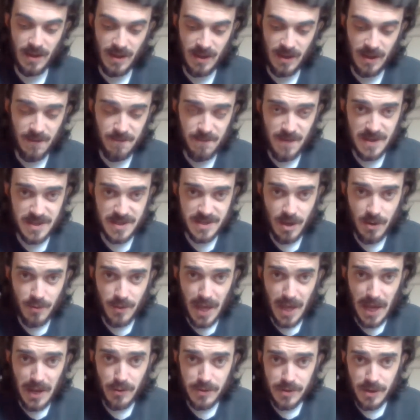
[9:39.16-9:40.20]
If they're so
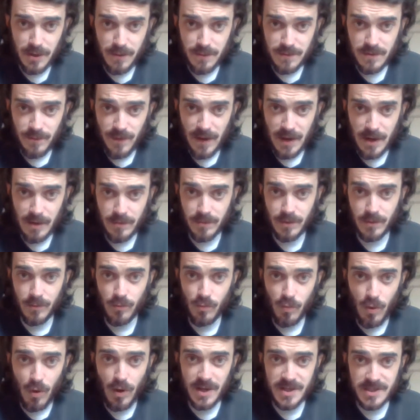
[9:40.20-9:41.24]
keen on youth development,
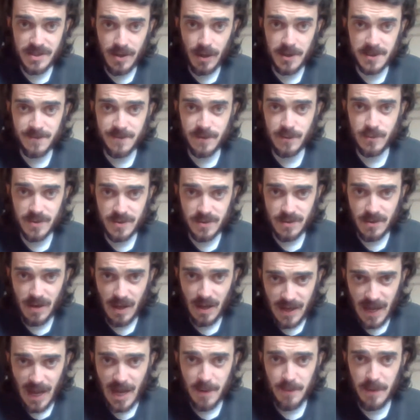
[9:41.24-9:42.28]
why is Huddersfield's
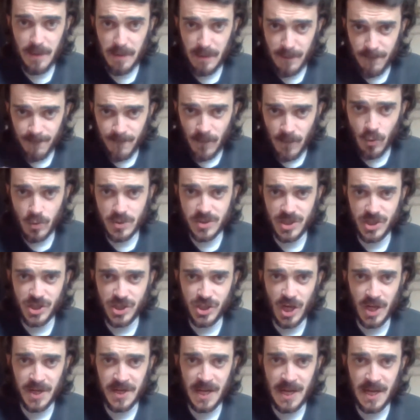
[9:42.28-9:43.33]
academy being forced to
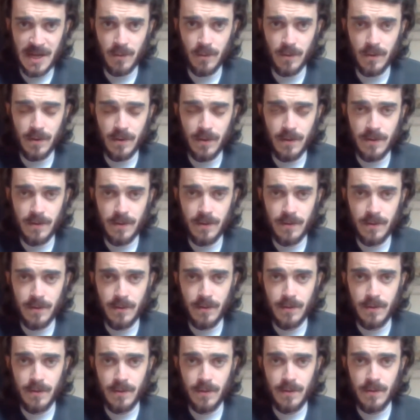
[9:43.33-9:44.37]
shut down?
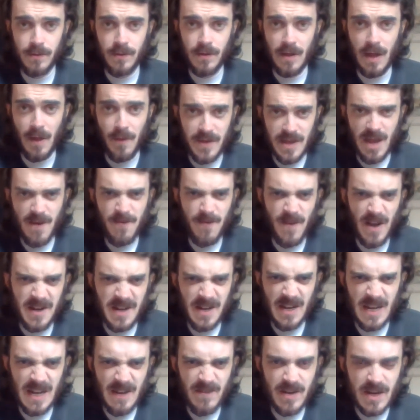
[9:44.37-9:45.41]
And the FA
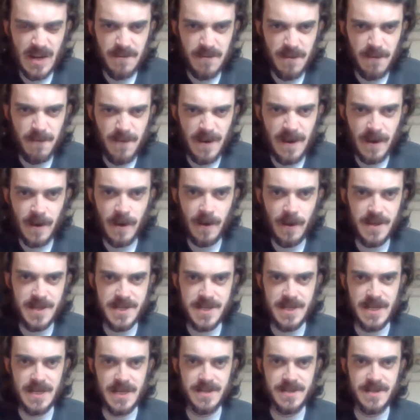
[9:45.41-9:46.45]
didn't even lift a finger
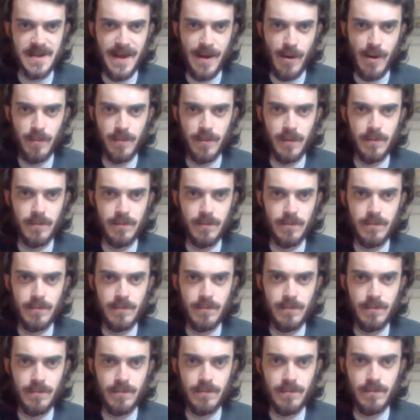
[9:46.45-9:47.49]
this season to help them.
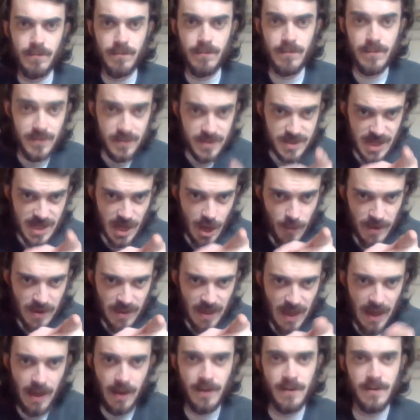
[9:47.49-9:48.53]
Tell me
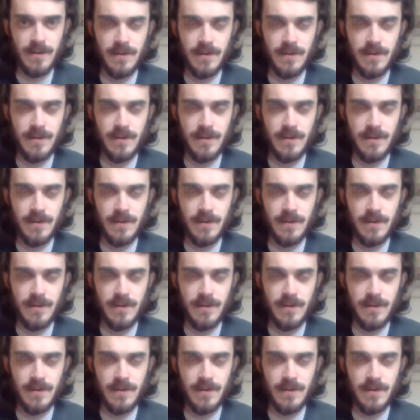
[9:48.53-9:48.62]
that.